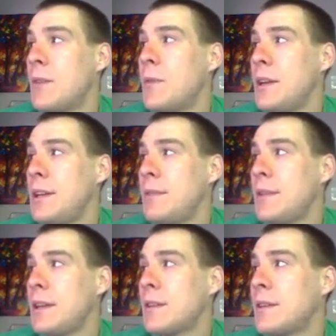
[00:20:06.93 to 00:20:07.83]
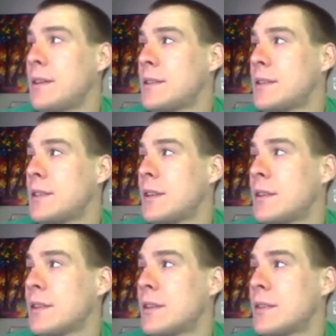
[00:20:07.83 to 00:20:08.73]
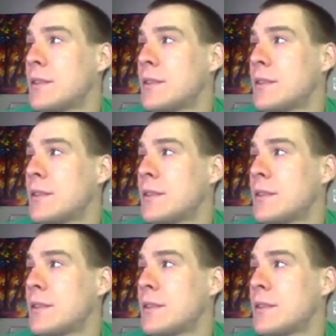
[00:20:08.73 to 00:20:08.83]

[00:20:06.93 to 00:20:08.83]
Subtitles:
One neat one here is salt,